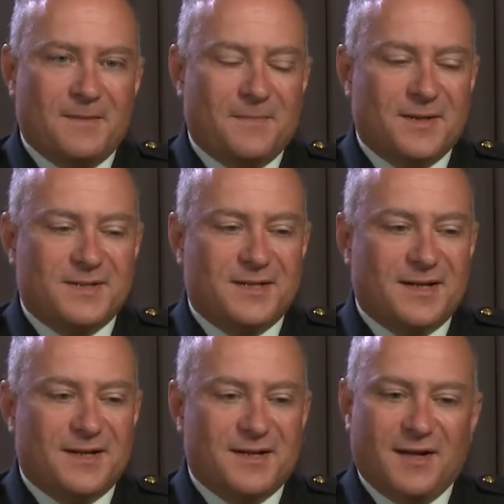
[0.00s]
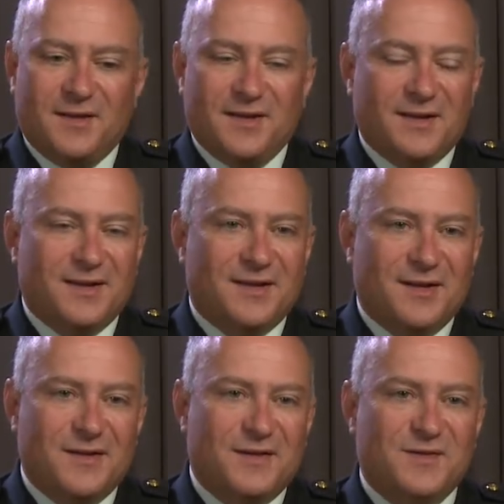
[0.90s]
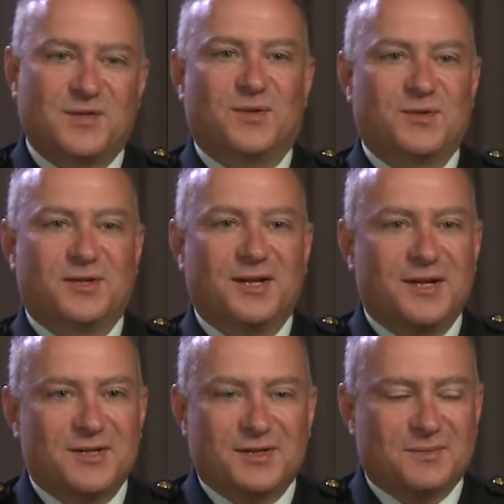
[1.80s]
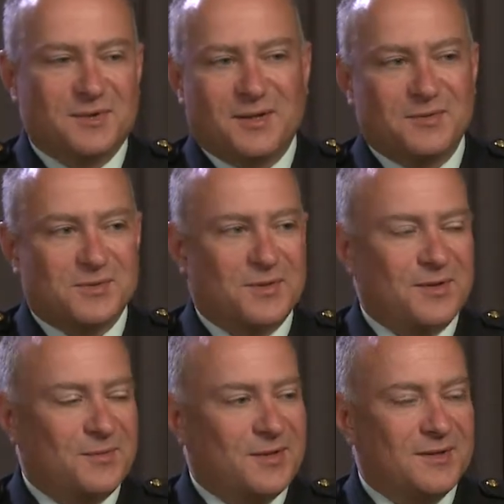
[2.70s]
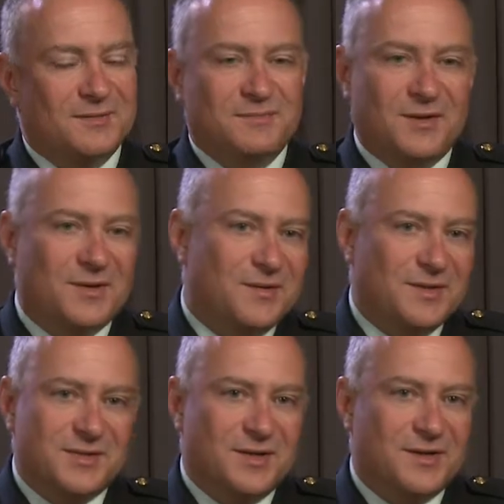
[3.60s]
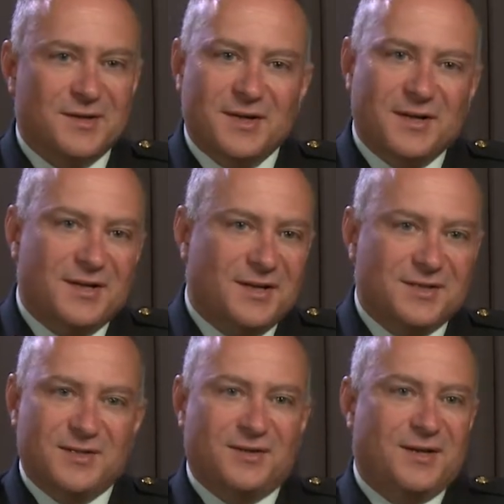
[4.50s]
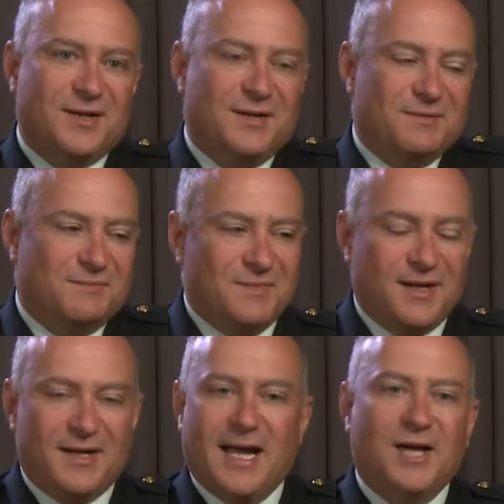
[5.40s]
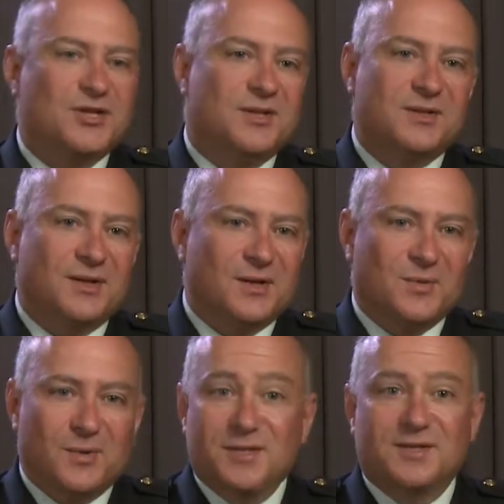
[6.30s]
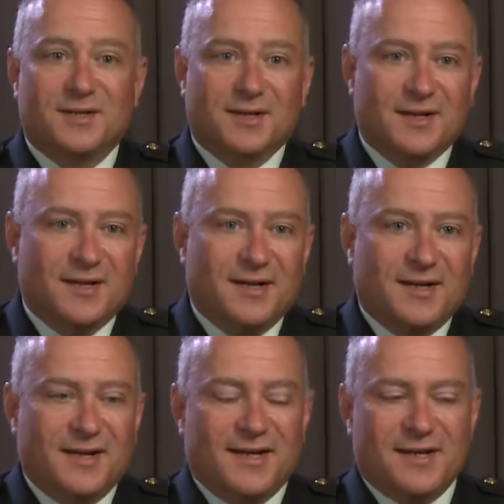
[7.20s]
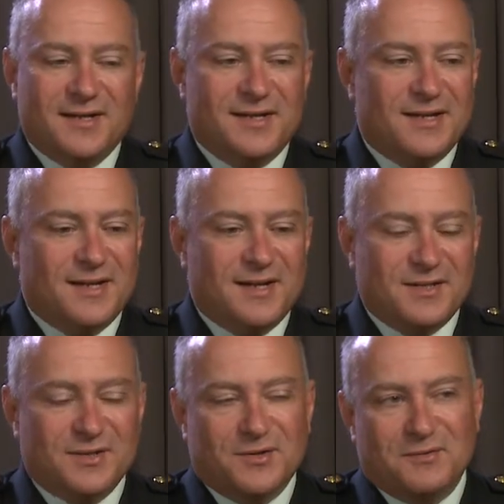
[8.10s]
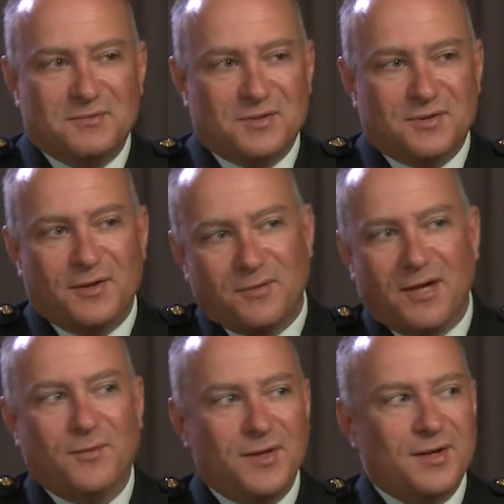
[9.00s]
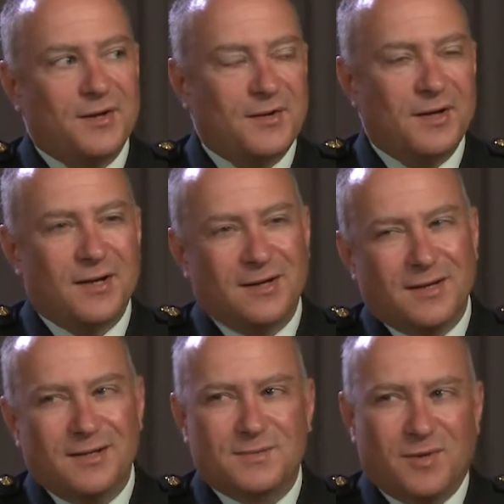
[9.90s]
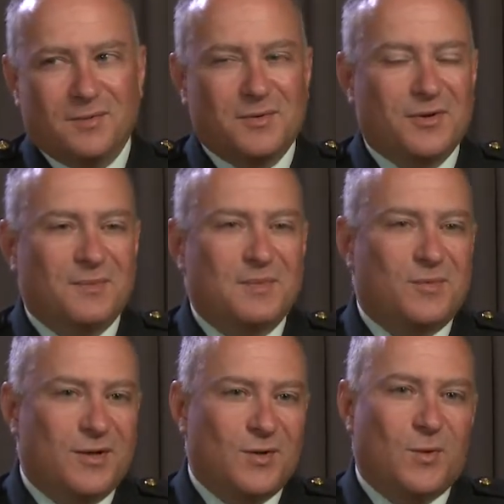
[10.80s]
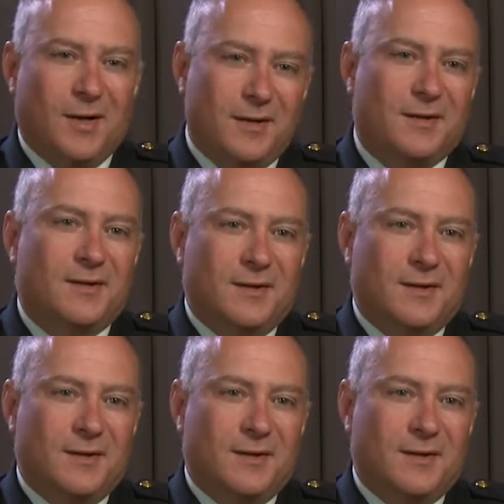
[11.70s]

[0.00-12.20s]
But nothing of a soldierly nature. I was wondering, well, you know, is there any action? Like, what is it? And so I went there thinking it's probably going to be pretty quiet.